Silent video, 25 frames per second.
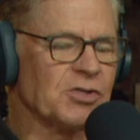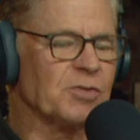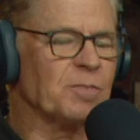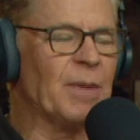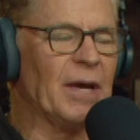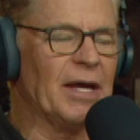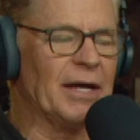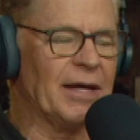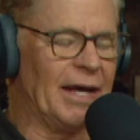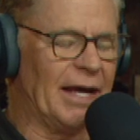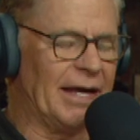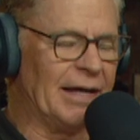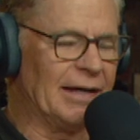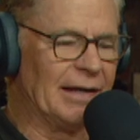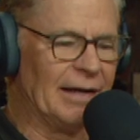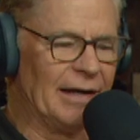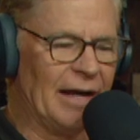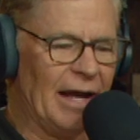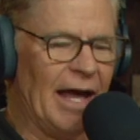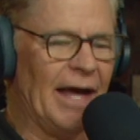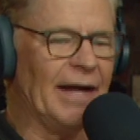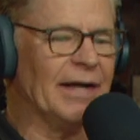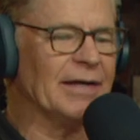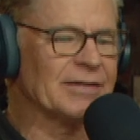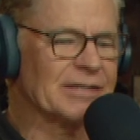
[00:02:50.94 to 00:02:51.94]
spent a
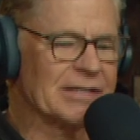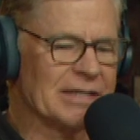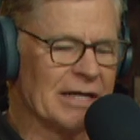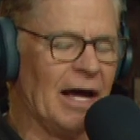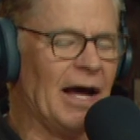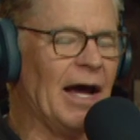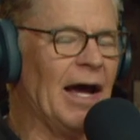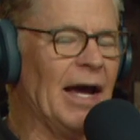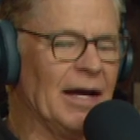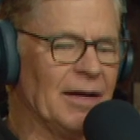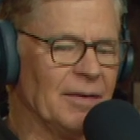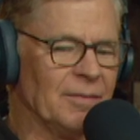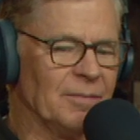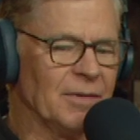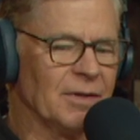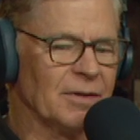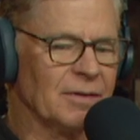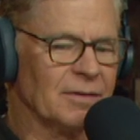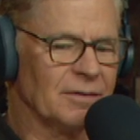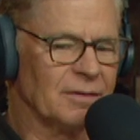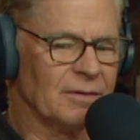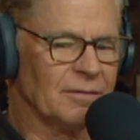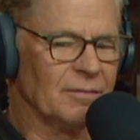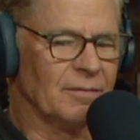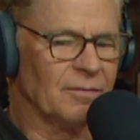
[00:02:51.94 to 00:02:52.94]
lot of time
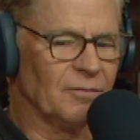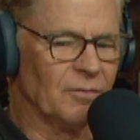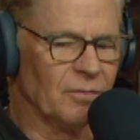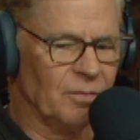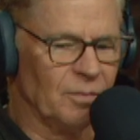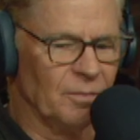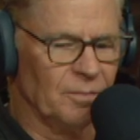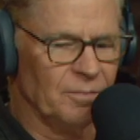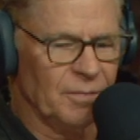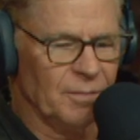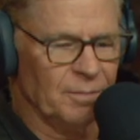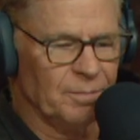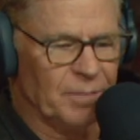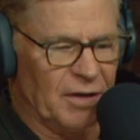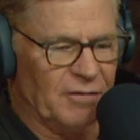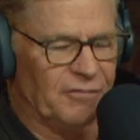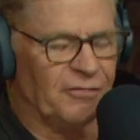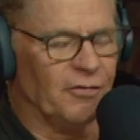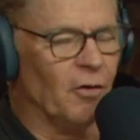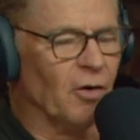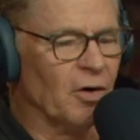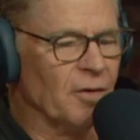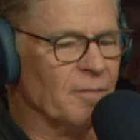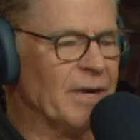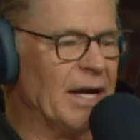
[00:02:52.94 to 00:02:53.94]

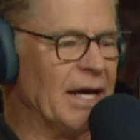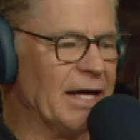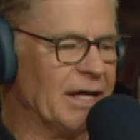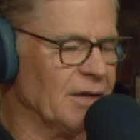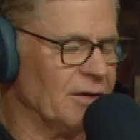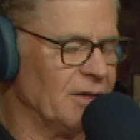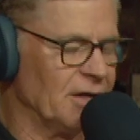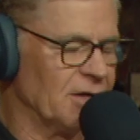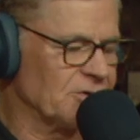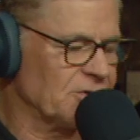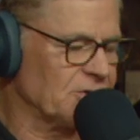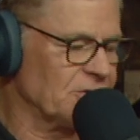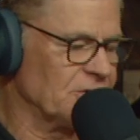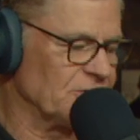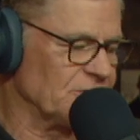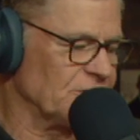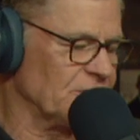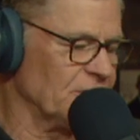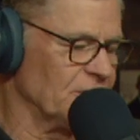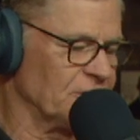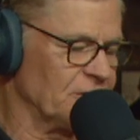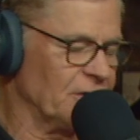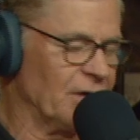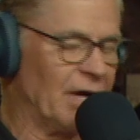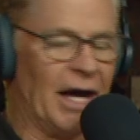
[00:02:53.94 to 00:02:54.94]
before making this
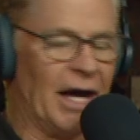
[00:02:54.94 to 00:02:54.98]
decision.